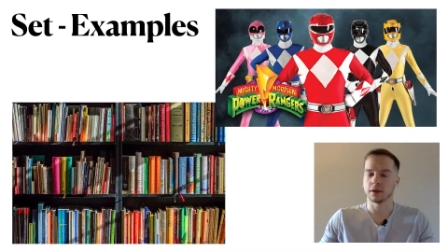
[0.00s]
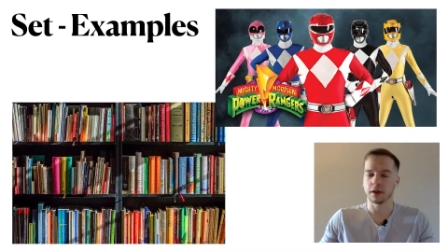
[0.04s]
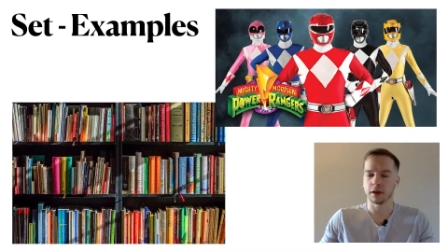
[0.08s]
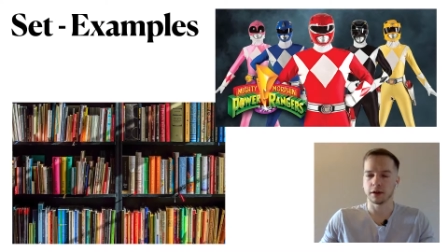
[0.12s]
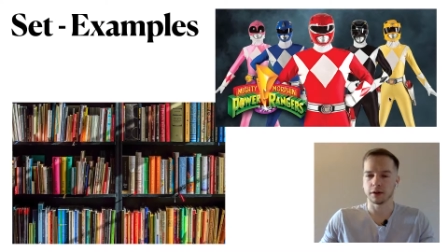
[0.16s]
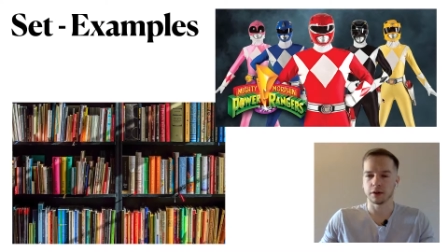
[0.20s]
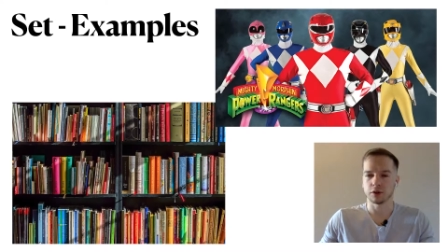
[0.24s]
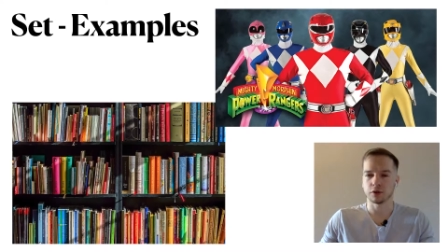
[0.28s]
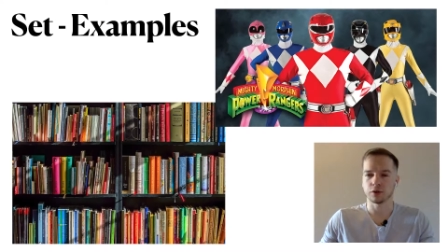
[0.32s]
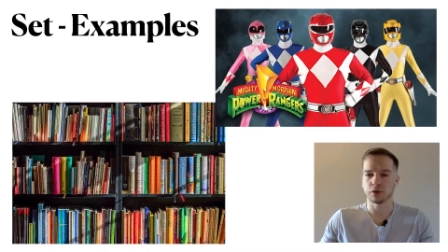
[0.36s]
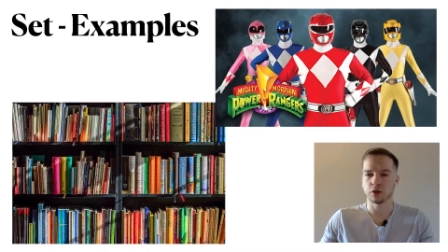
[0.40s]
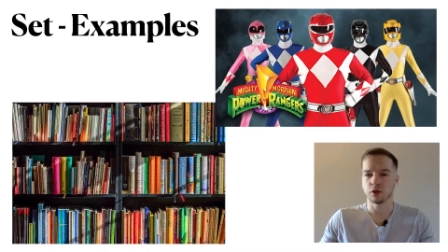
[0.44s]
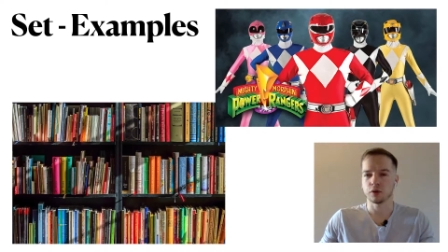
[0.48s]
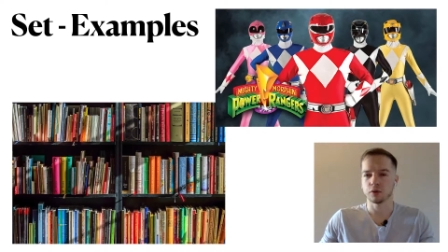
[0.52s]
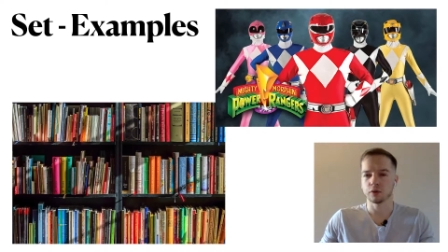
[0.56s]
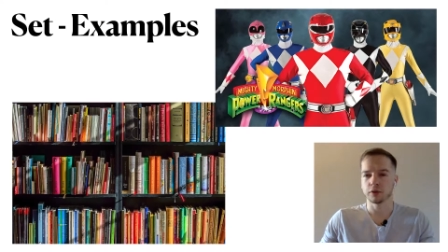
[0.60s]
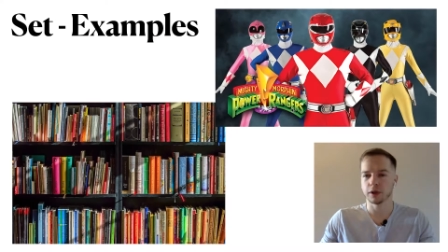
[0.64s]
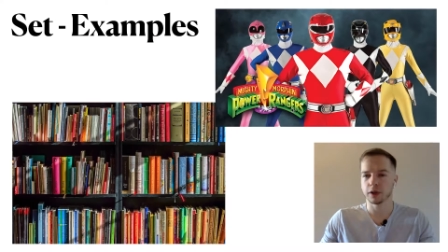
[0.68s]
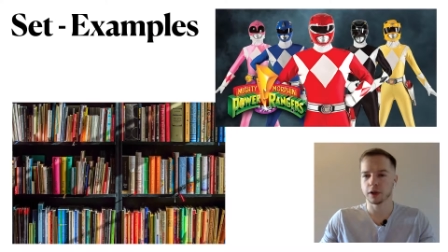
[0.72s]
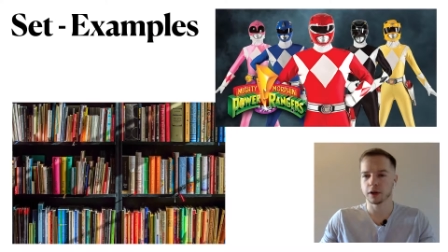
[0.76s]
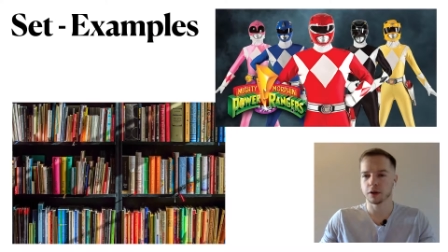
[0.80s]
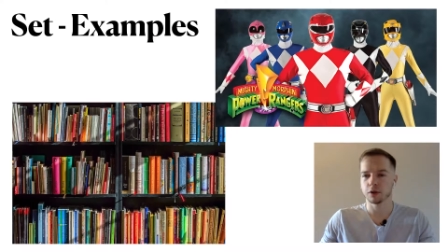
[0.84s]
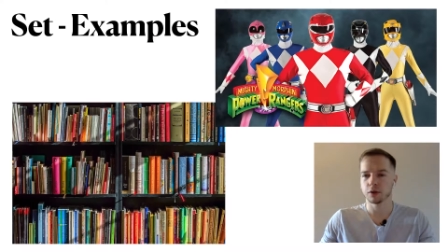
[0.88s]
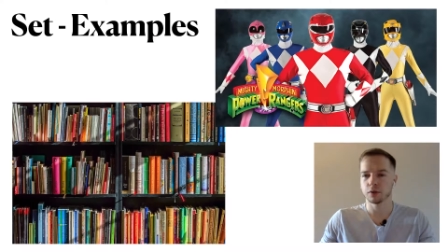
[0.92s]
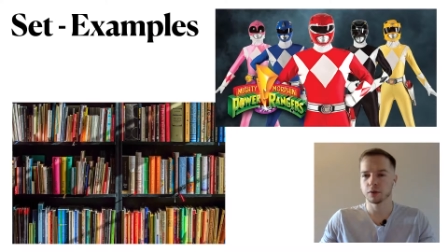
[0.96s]
You know, they
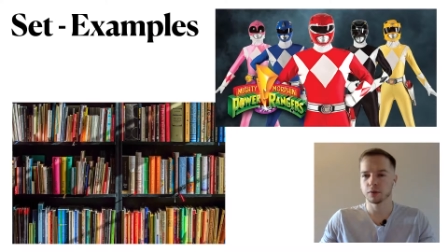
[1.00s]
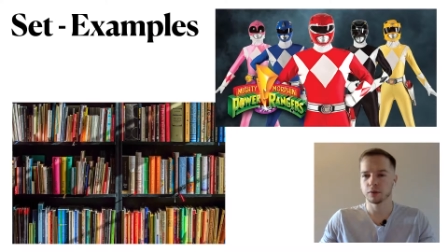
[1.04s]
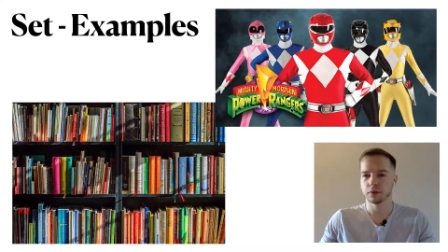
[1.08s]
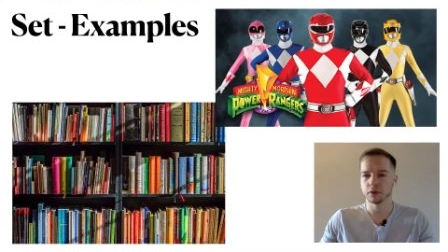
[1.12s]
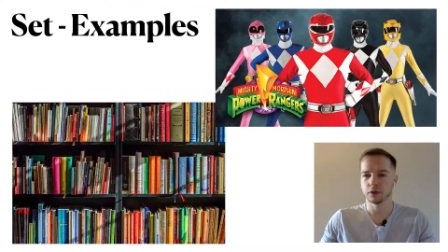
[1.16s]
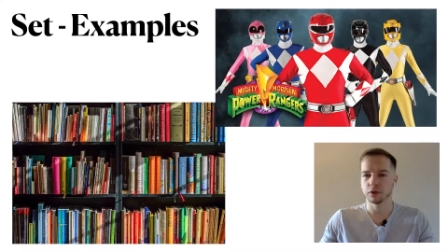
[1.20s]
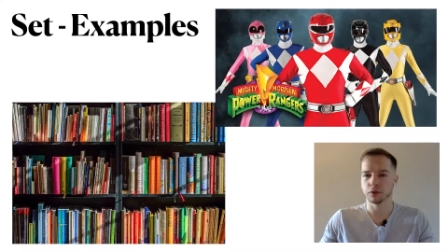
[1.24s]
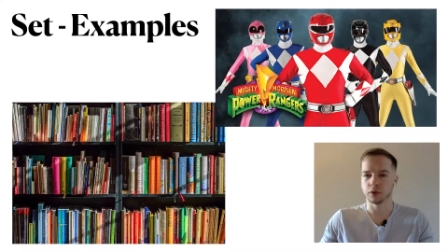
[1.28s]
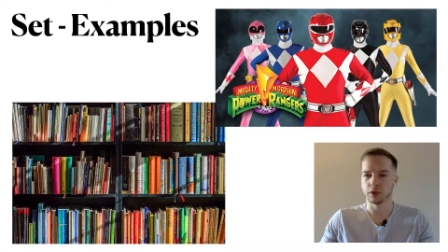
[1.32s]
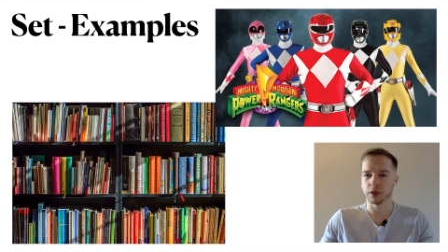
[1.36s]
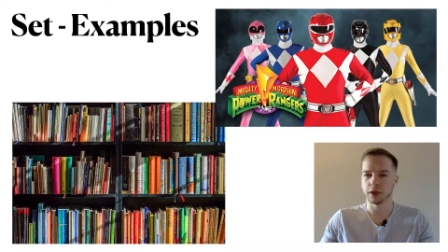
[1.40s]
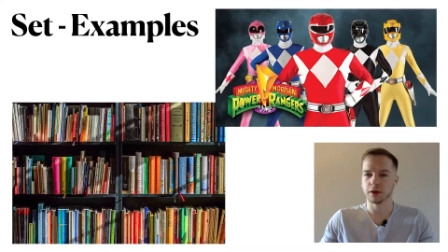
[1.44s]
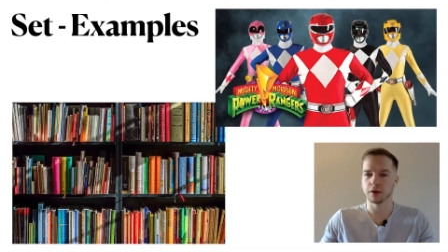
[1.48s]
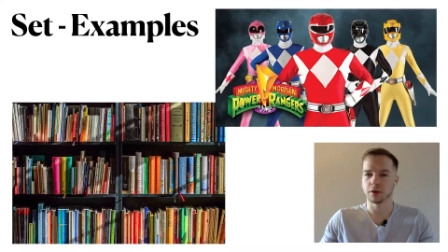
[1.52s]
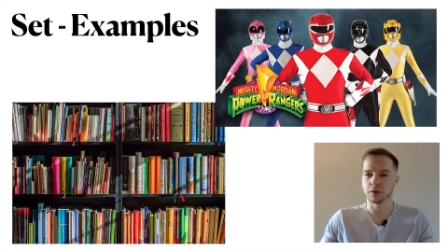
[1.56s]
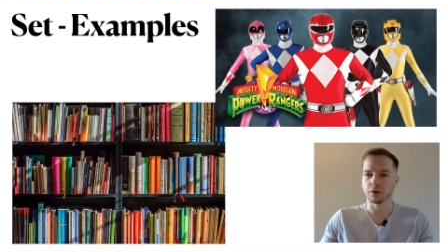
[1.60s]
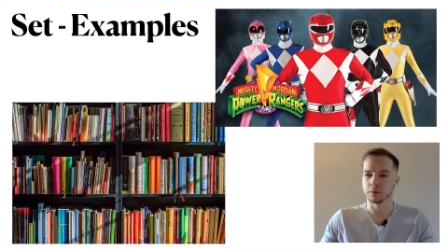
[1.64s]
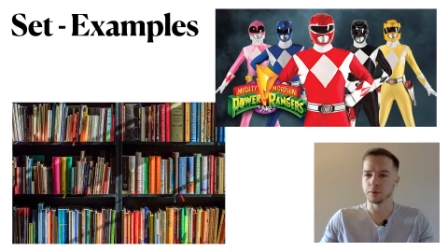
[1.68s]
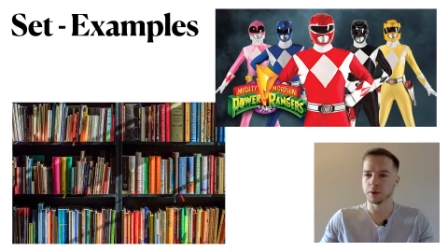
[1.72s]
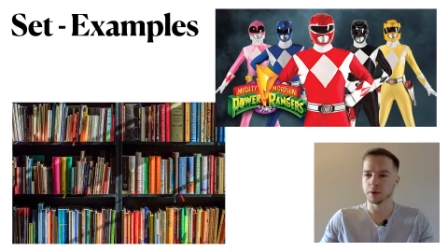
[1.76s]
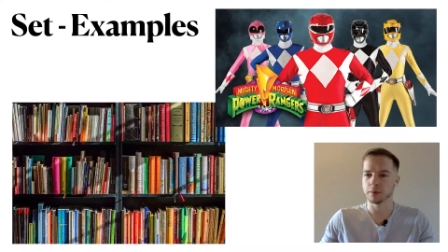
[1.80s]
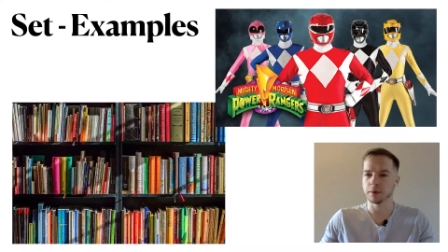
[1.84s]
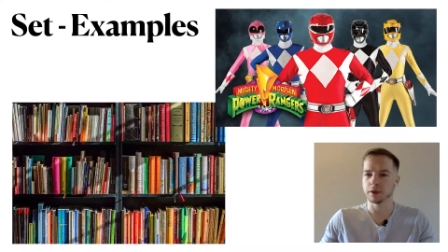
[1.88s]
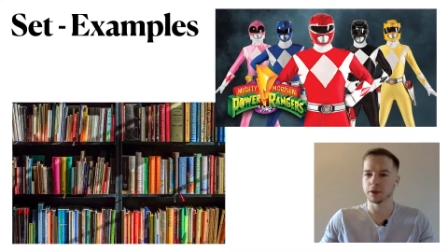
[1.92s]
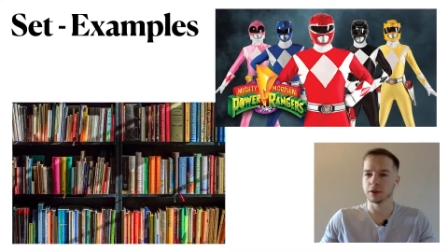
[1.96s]
are all unique, or
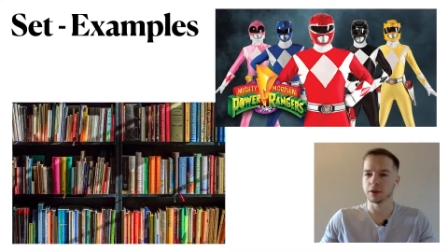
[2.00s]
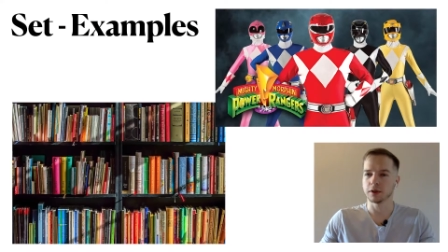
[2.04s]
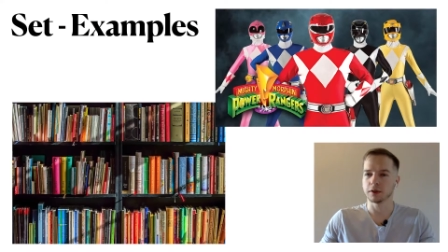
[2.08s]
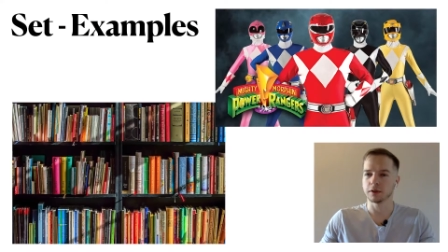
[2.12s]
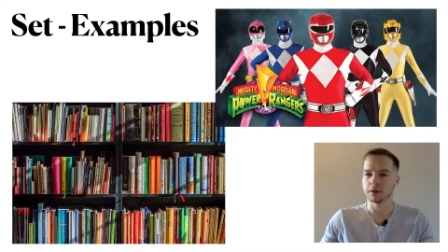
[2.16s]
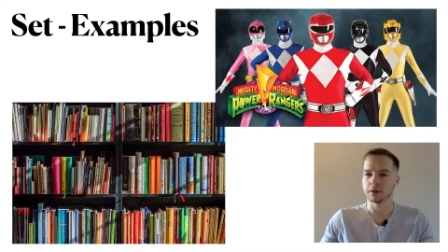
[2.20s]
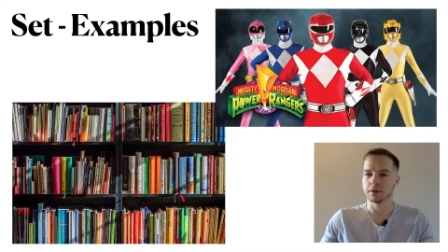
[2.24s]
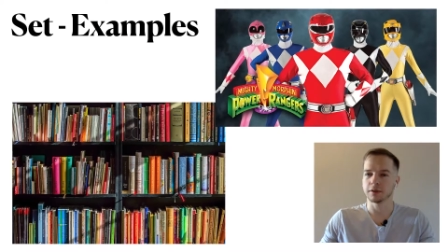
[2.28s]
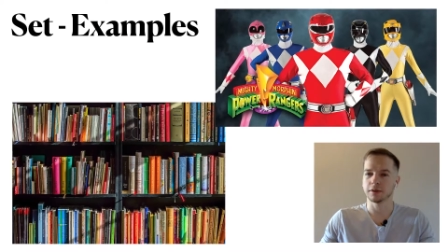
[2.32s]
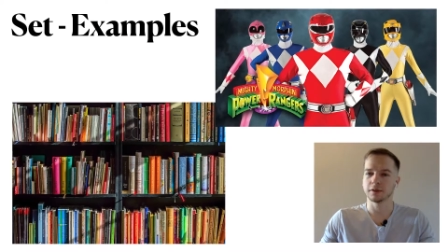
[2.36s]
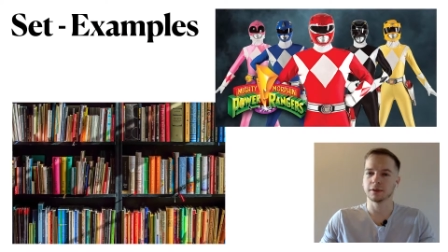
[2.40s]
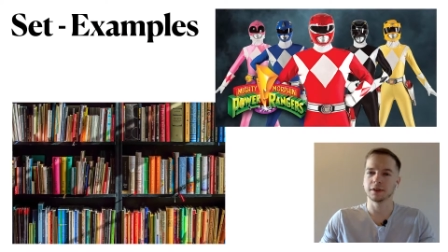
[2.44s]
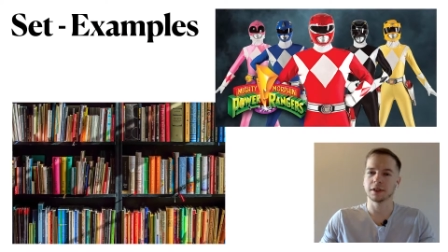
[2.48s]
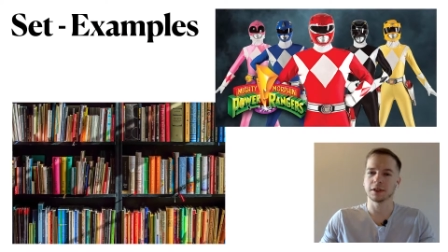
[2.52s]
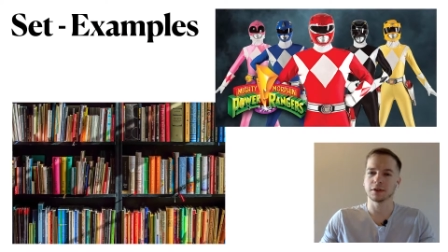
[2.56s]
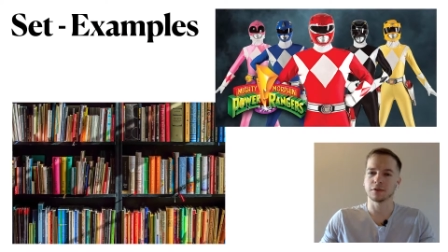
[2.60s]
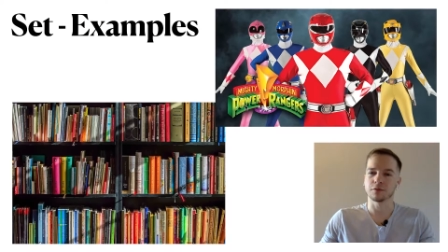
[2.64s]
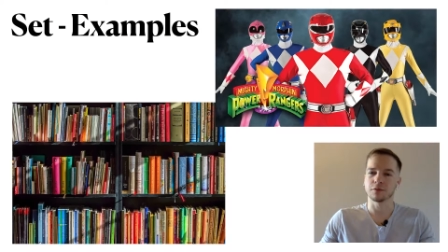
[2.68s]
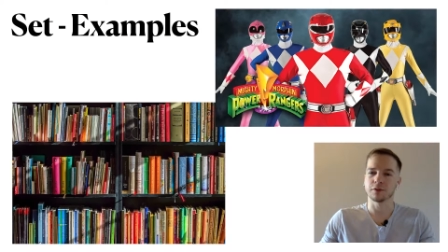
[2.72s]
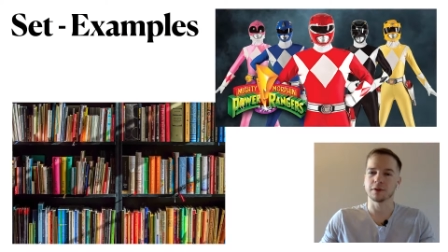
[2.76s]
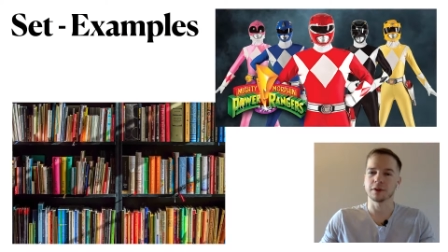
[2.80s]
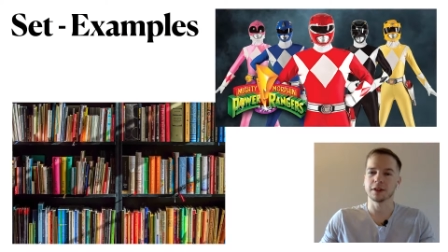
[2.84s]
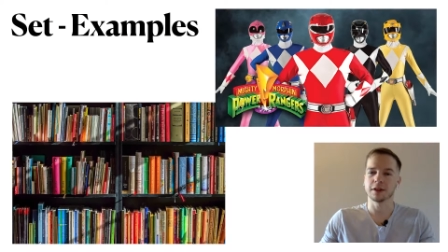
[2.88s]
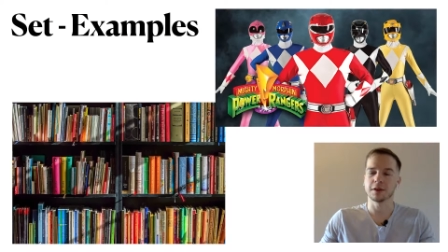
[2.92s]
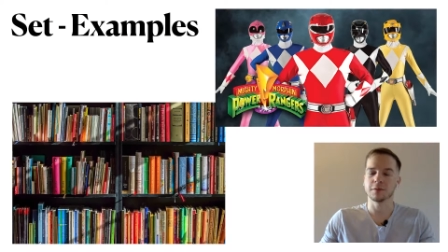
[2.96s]
maybe not that
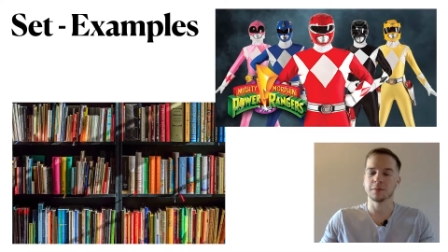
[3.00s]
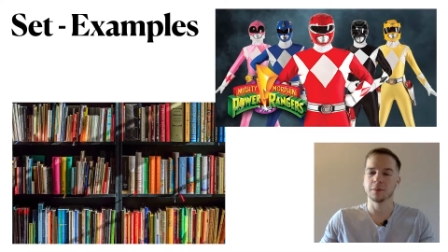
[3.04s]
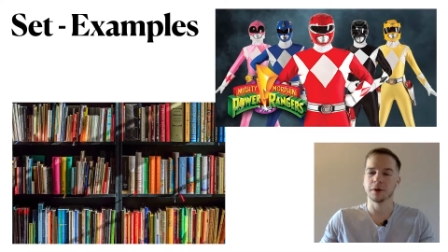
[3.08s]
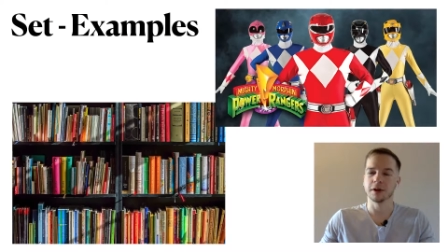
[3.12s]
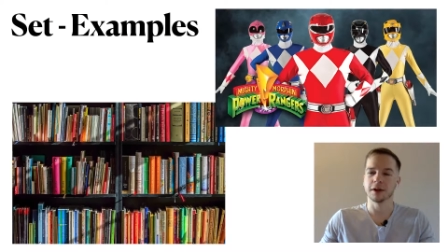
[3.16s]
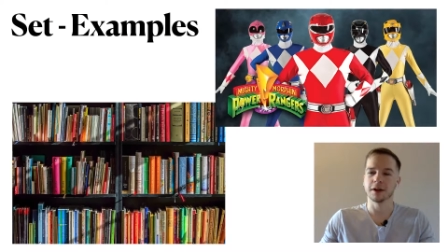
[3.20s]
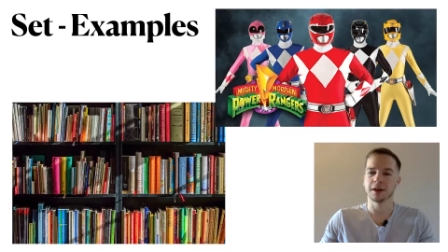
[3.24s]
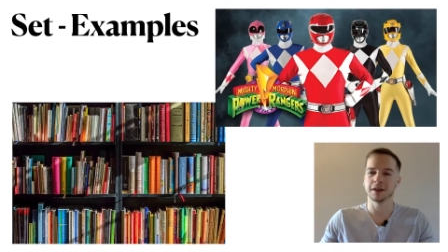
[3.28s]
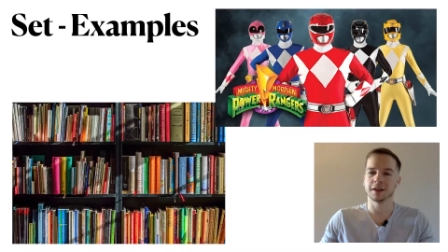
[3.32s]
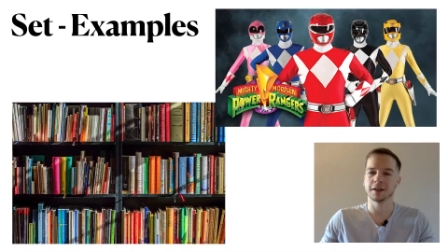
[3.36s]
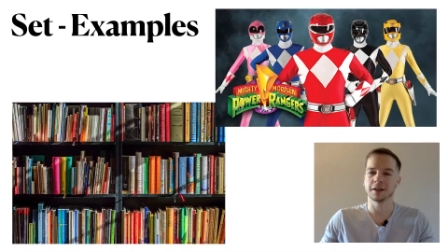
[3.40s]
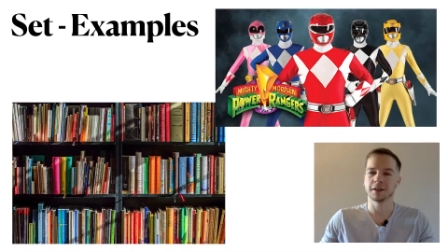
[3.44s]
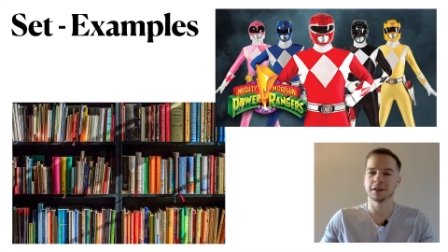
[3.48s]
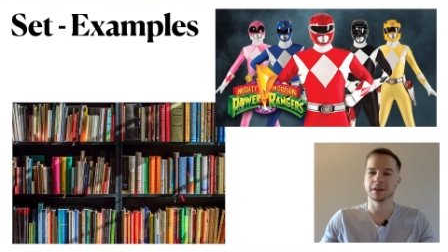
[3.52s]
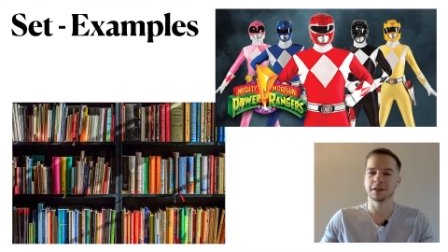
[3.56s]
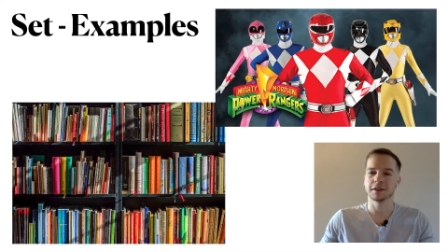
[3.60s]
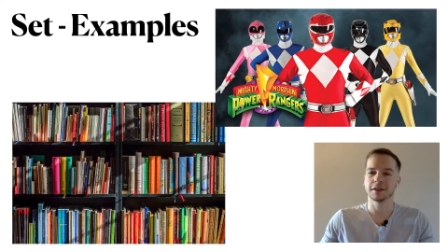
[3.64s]
really, but